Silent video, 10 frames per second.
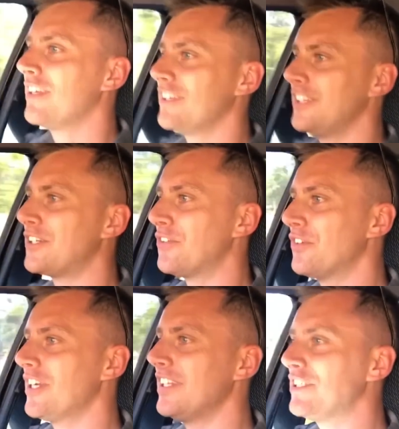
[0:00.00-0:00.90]
You could
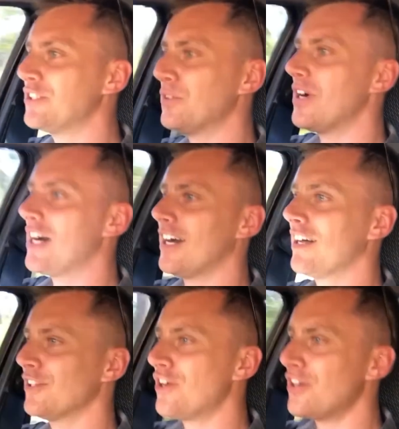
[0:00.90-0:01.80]
really do a
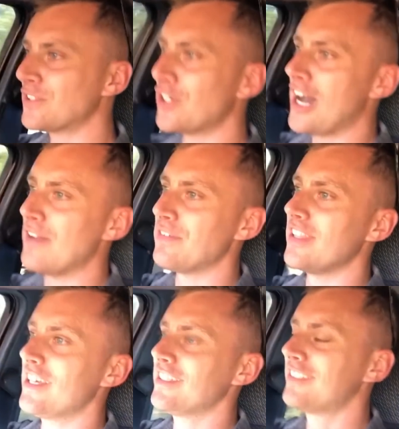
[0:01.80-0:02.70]
long drive in
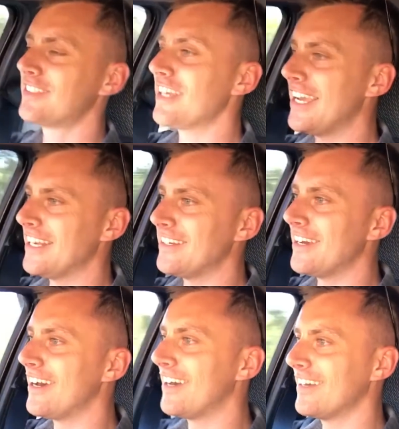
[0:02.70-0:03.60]
this and
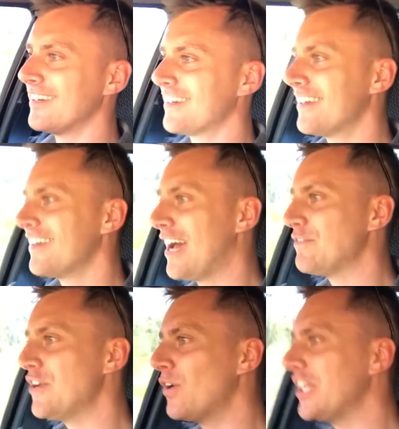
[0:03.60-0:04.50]
have
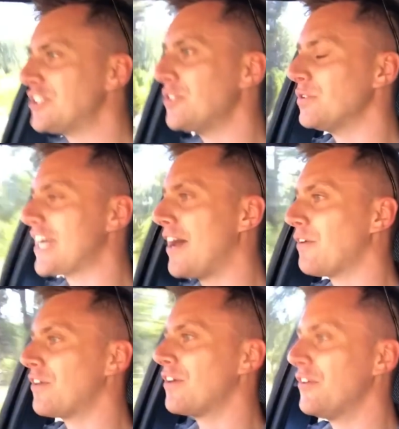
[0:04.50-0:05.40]
no issues at
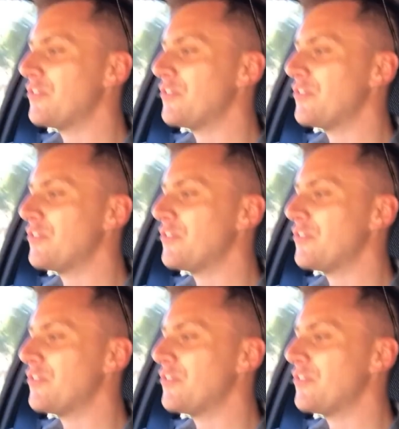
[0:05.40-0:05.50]
all.